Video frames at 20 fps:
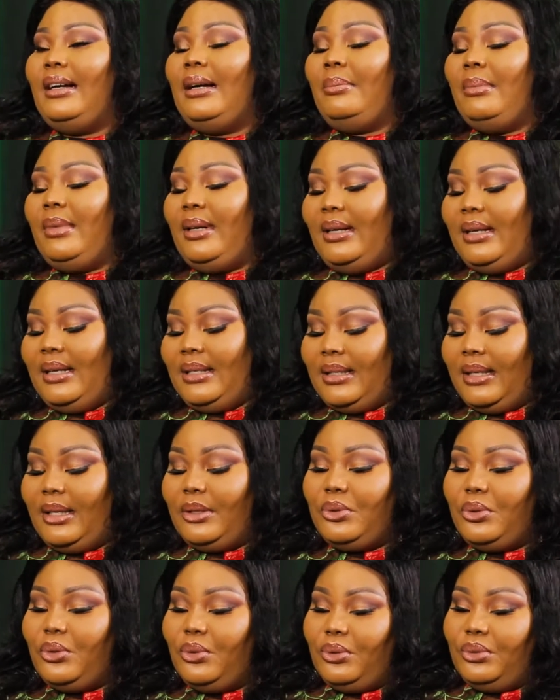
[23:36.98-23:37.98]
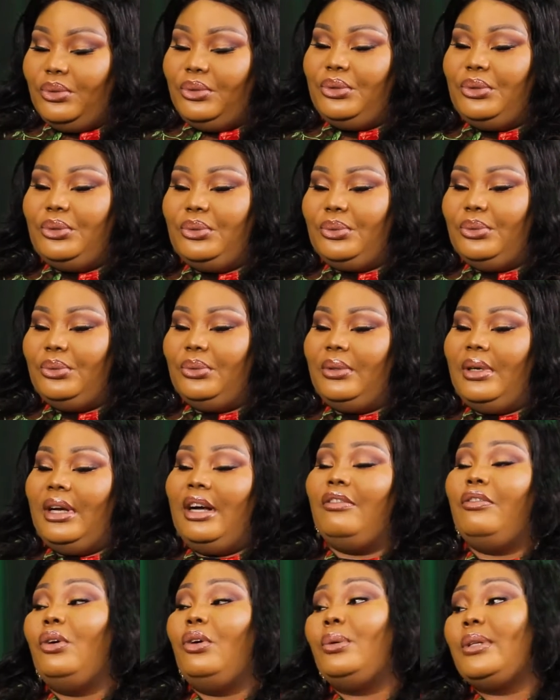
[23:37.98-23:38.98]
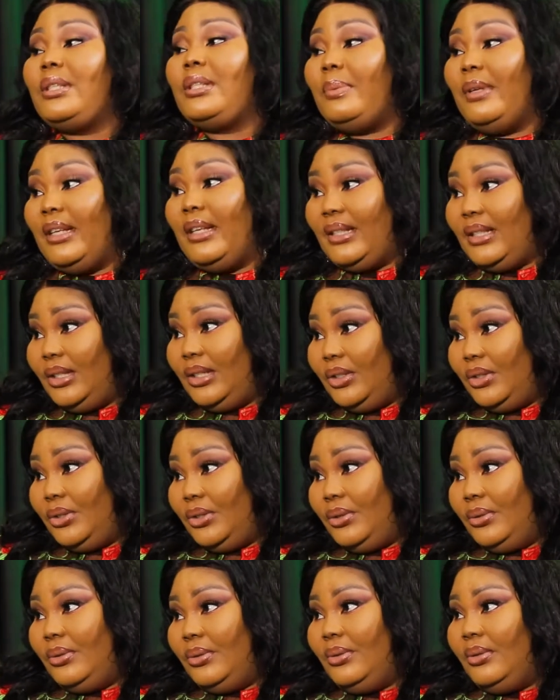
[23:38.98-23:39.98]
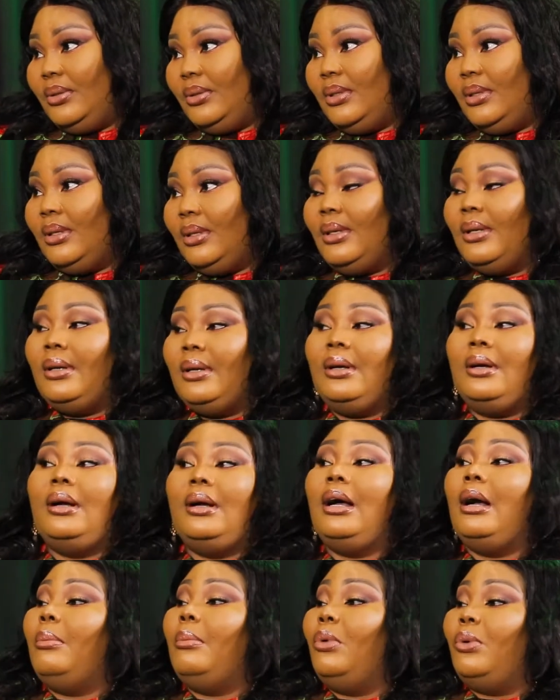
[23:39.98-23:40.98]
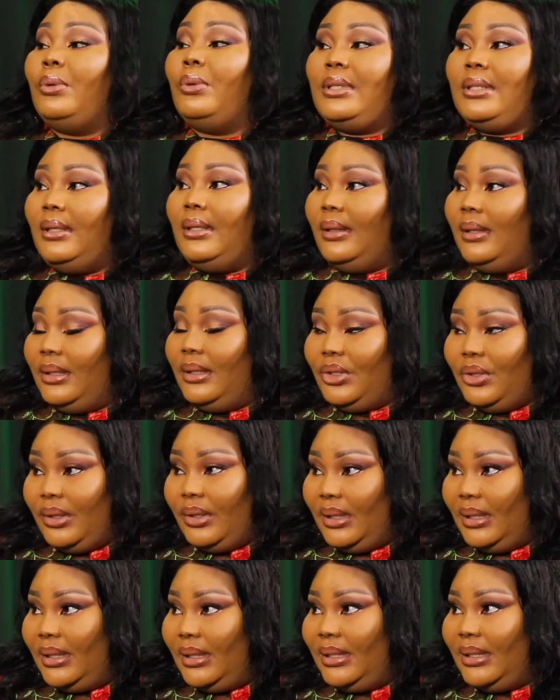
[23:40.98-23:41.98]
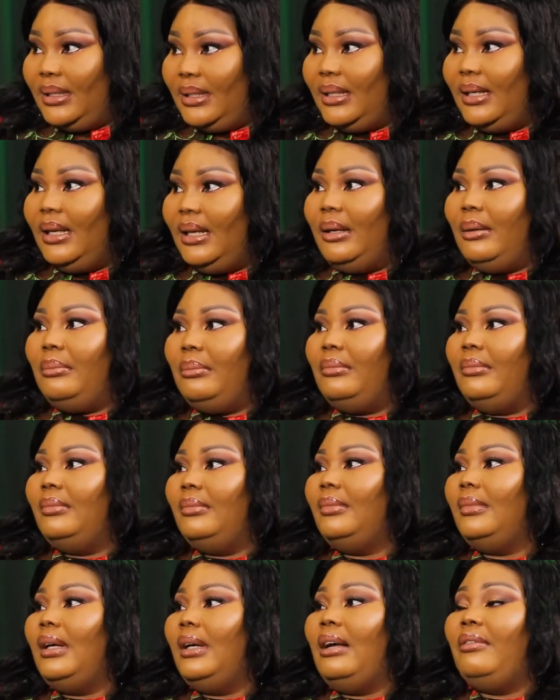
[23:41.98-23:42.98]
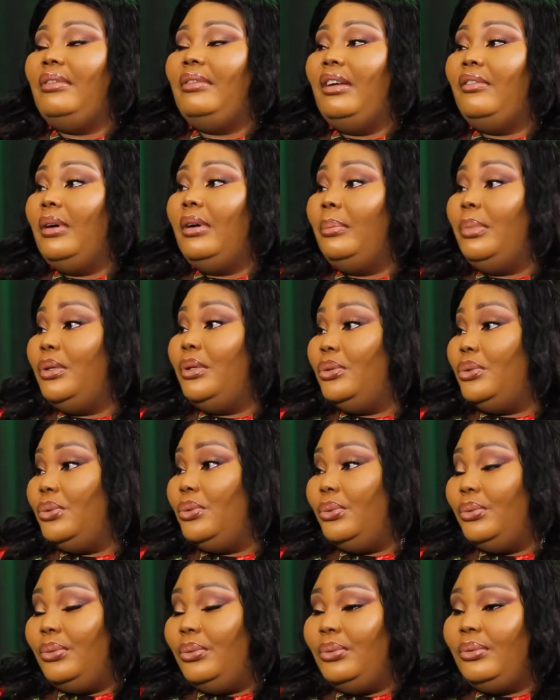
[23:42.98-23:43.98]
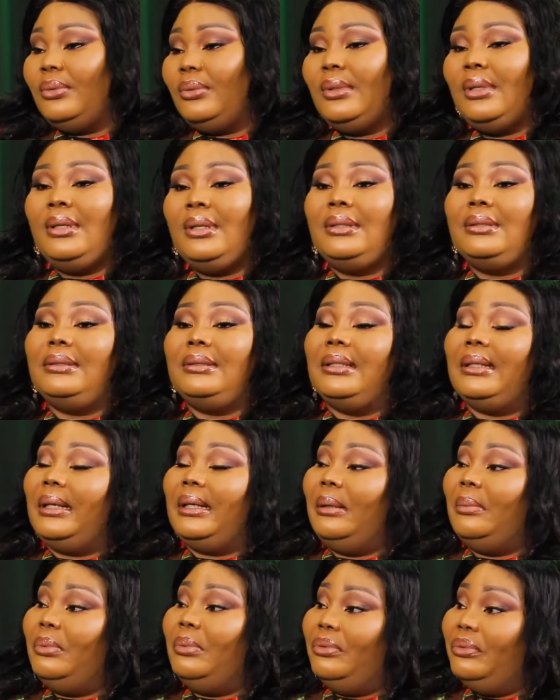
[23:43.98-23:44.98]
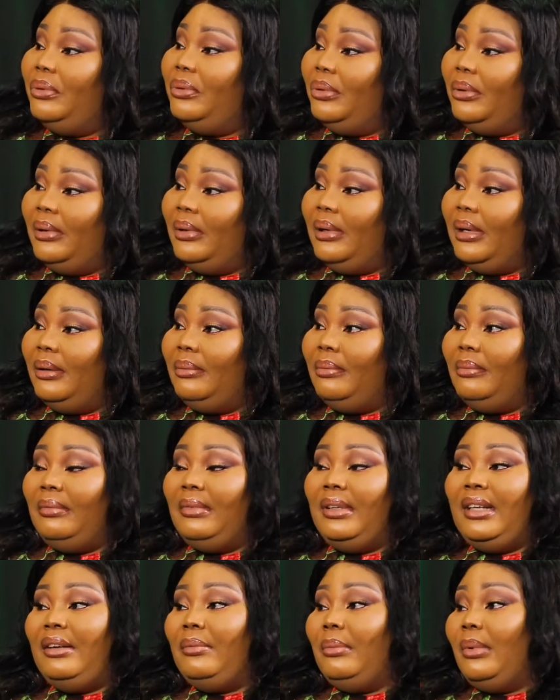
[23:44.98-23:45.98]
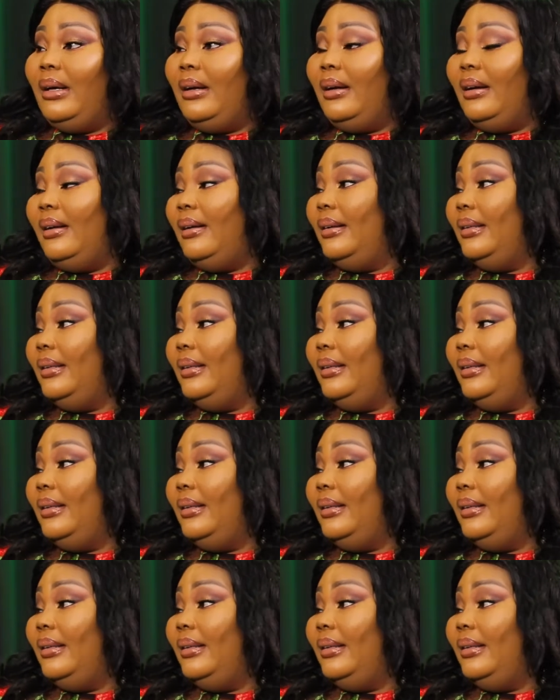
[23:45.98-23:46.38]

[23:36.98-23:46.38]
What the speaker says: As I told you, I've always been a church girl. I'm always in the church. I've never been to the club before. I've never...